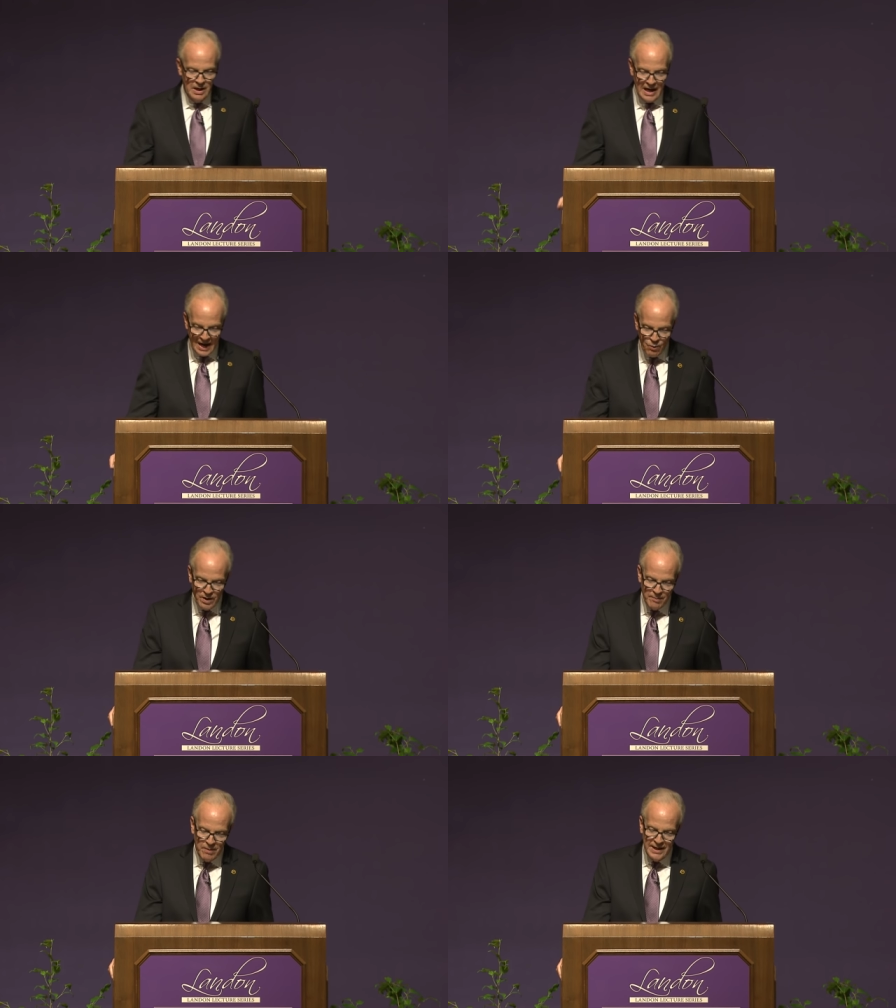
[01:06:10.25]
I
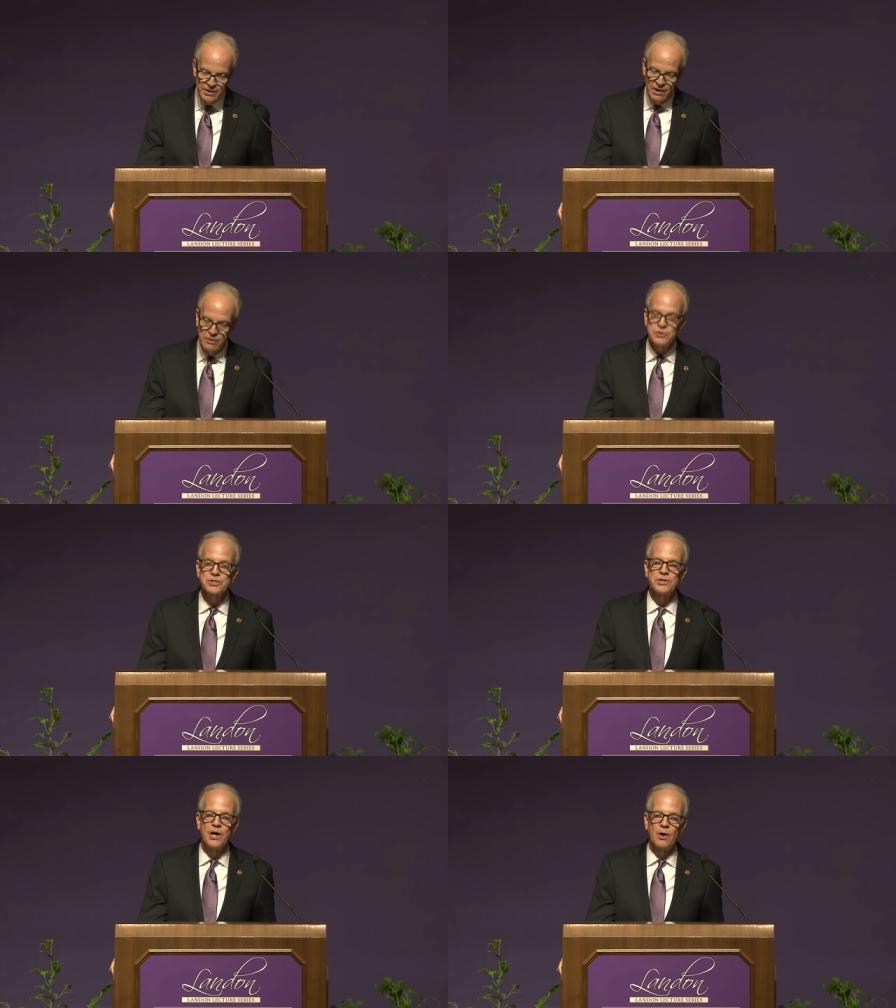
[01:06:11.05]
want my daughters
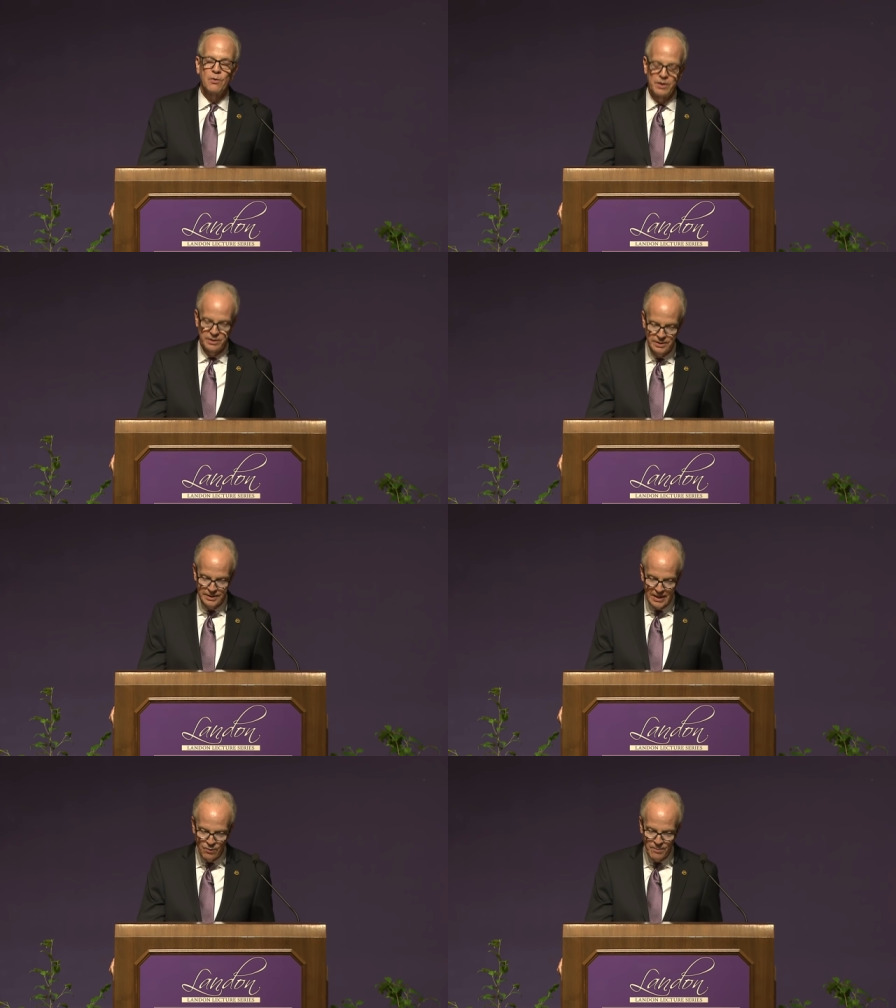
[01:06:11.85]
to know,
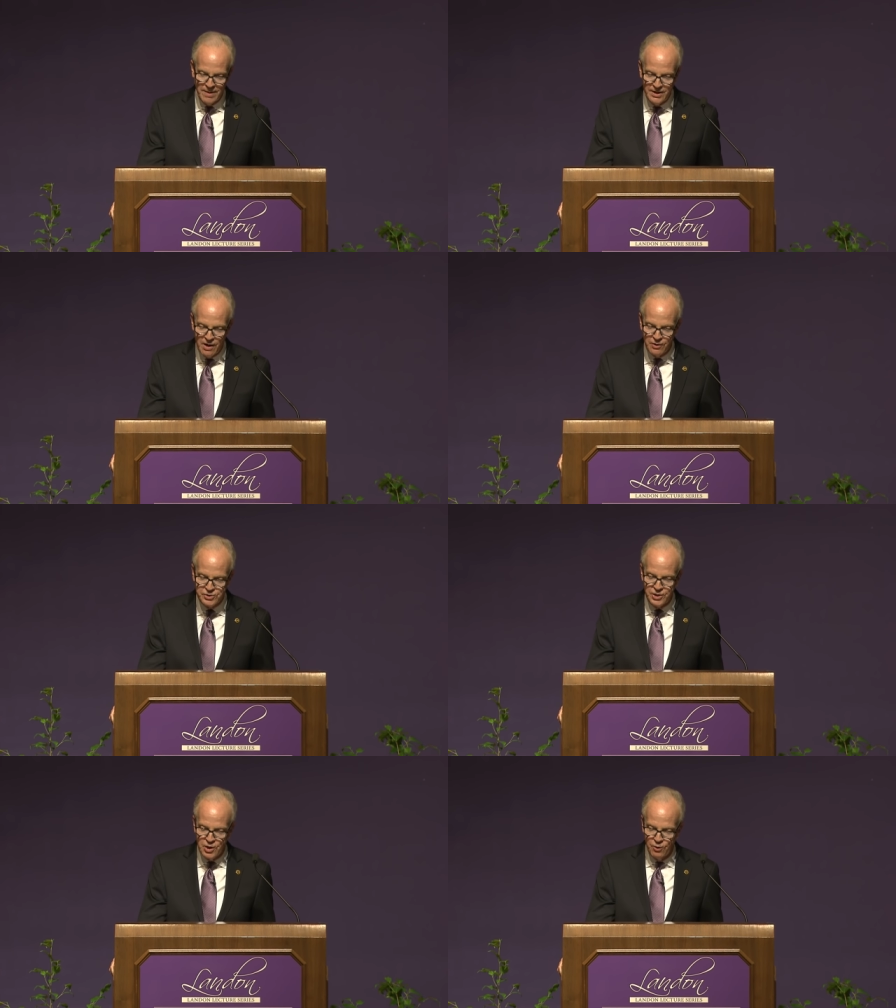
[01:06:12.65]
I want my daughters
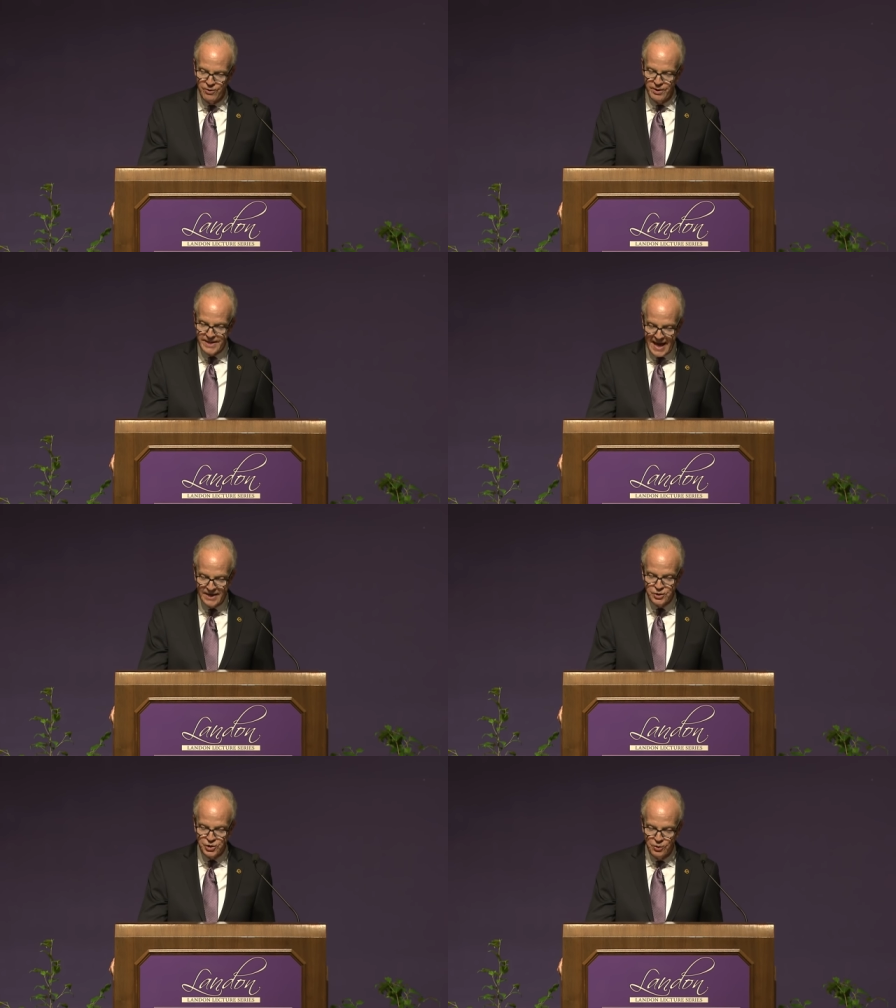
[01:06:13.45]
to know their
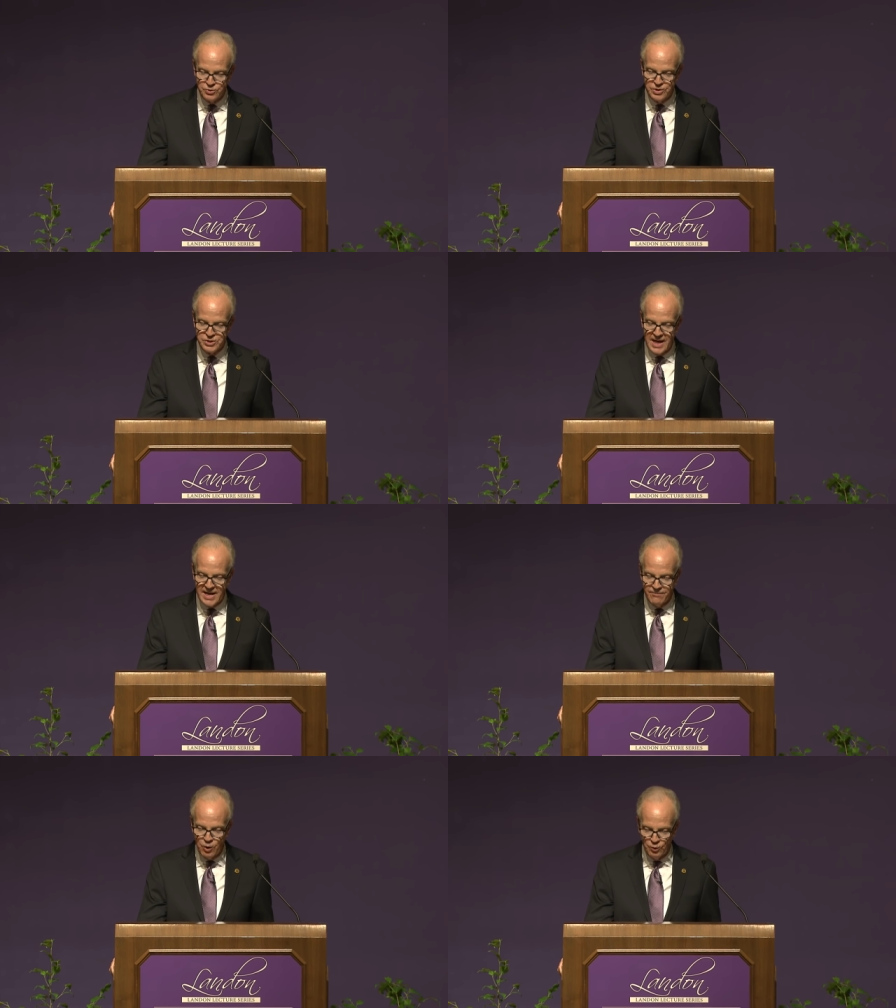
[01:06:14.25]
dad chose the side
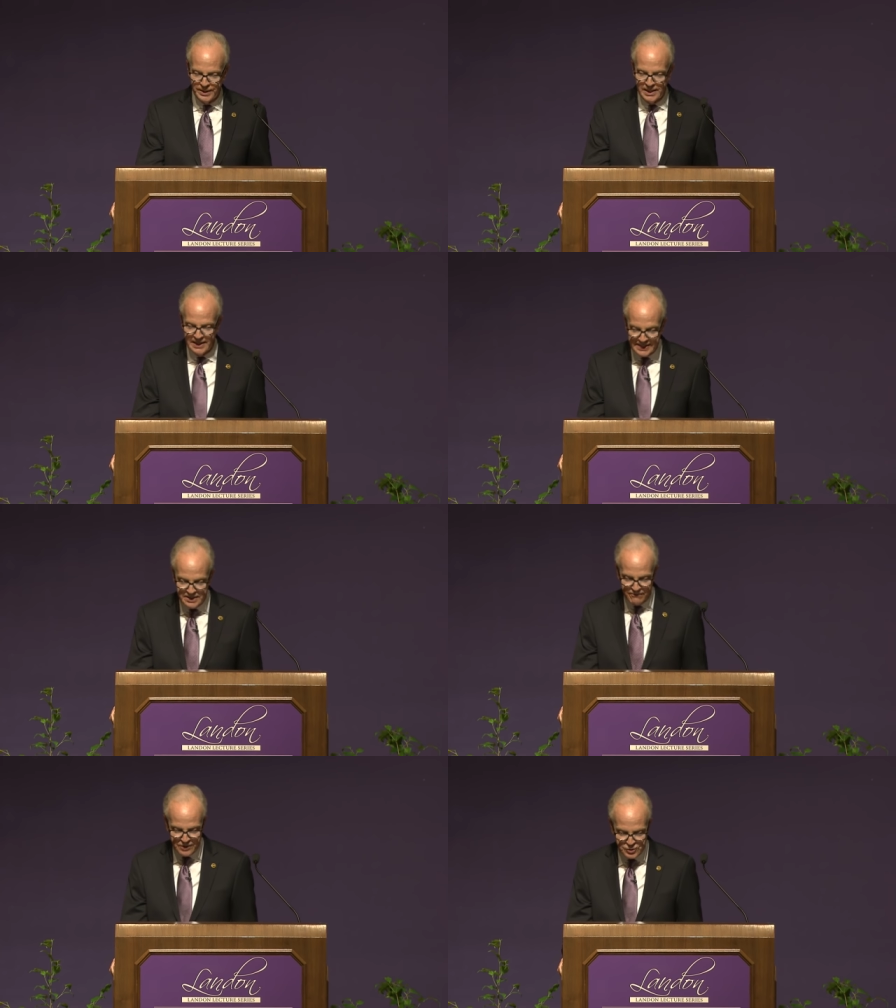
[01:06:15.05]
of holding
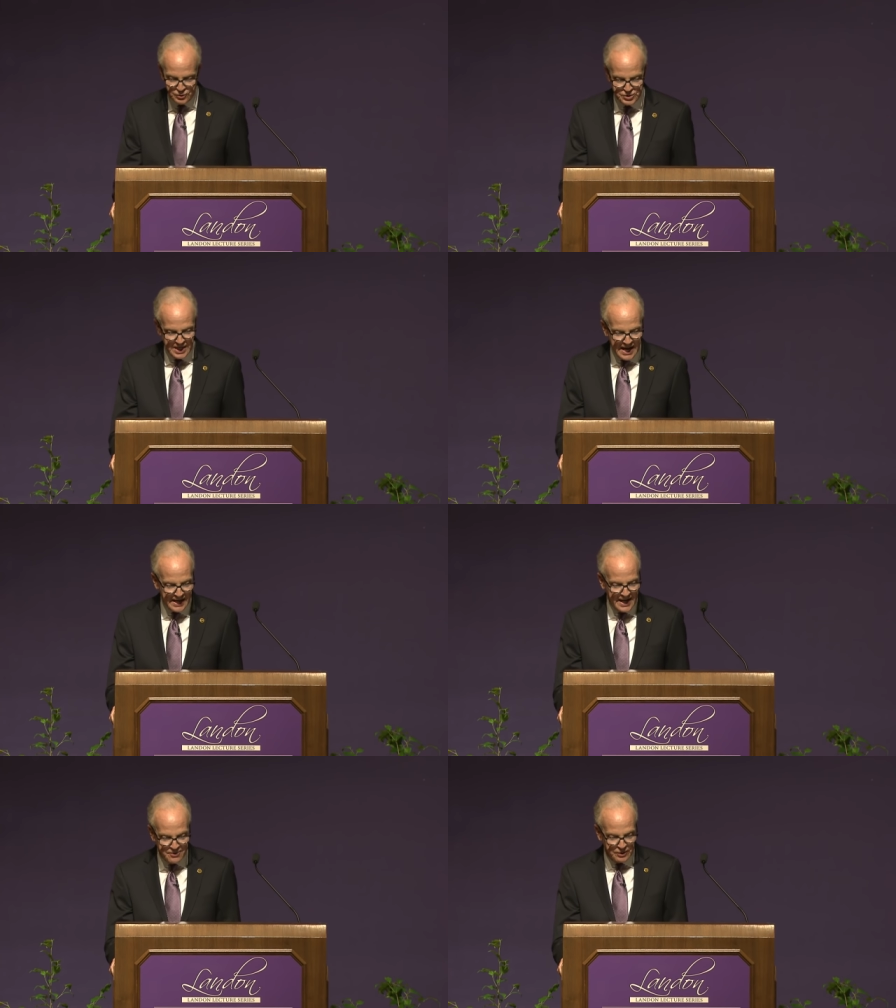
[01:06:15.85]
elected officials to
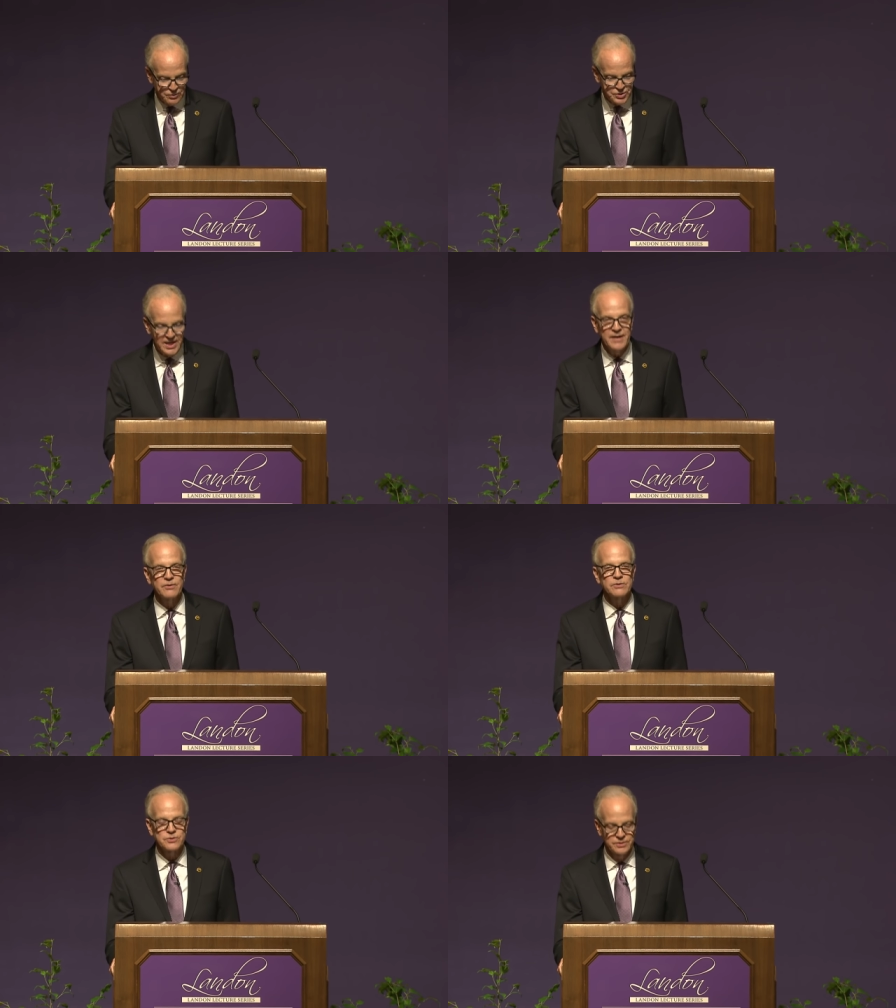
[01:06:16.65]
high ethical
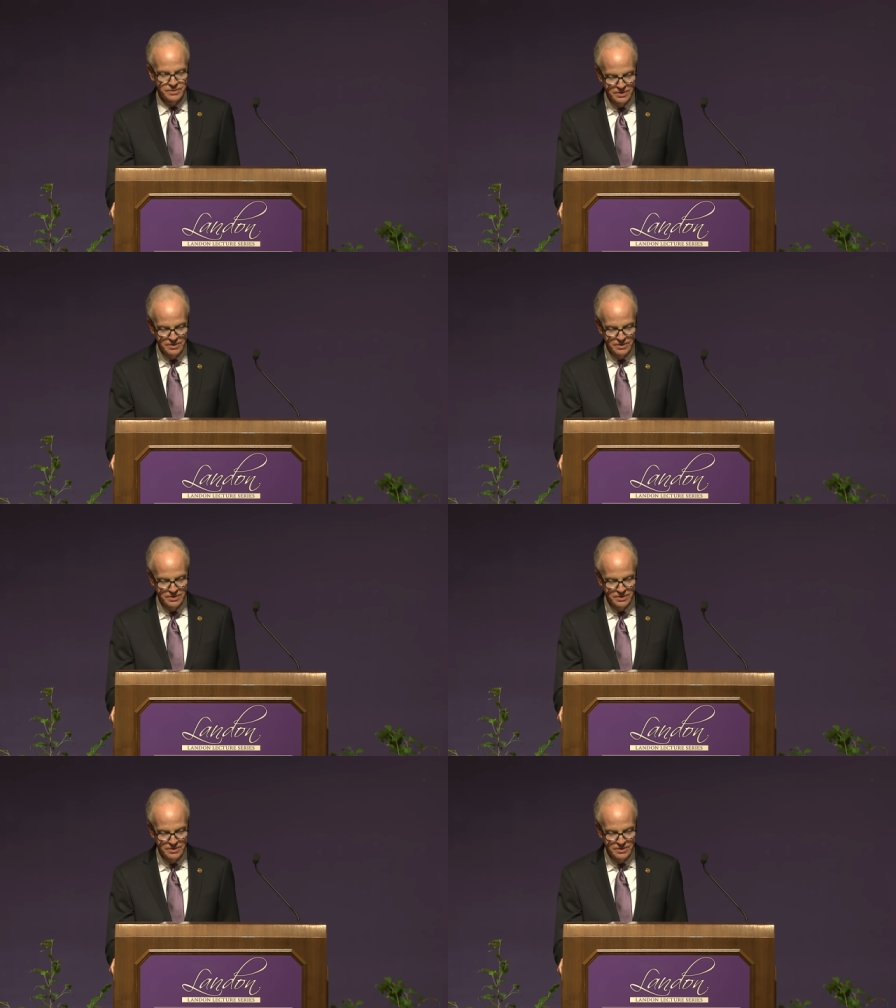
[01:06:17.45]
standards.